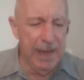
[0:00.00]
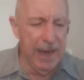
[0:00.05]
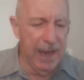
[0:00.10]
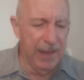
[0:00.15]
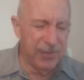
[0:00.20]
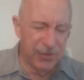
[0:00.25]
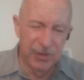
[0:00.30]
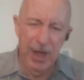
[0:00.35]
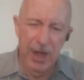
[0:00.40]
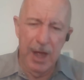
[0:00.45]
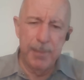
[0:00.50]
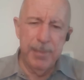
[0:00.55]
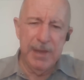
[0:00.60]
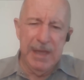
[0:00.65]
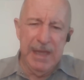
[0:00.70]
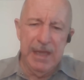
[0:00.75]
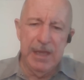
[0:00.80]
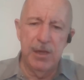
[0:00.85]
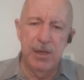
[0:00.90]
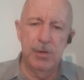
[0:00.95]
And the topic
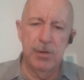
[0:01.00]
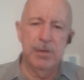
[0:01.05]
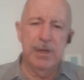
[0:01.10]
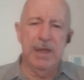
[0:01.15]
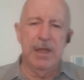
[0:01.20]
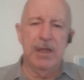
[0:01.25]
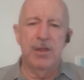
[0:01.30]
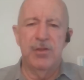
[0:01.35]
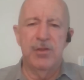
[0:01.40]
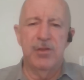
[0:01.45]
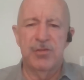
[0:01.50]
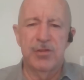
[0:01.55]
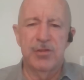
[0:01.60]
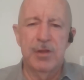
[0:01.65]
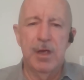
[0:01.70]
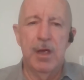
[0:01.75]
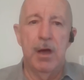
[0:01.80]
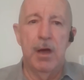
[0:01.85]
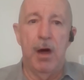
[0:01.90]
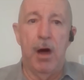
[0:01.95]
here
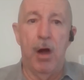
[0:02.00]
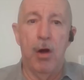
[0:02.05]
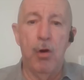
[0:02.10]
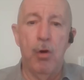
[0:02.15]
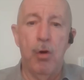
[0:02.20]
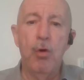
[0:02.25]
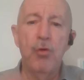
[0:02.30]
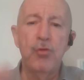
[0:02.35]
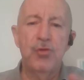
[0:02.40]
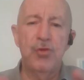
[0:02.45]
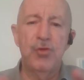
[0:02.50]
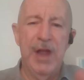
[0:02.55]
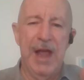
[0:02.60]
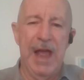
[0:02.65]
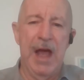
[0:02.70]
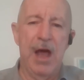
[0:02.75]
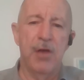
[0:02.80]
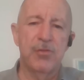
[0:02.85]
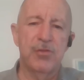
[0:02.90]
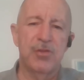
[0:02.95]
is, are older
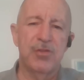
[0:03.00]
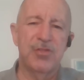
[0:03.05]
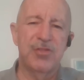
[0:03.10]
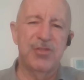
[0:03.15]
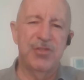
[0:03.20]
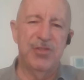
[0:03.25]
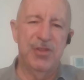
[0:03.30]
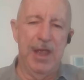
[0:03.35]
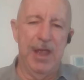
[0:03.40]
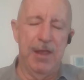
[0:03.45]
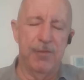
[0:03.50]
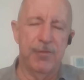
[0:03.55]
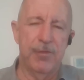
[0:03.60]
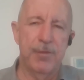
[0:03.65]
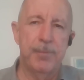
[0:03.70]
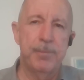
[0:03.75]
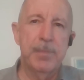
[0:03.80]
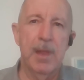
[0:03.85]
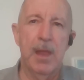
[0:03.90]
houses safe,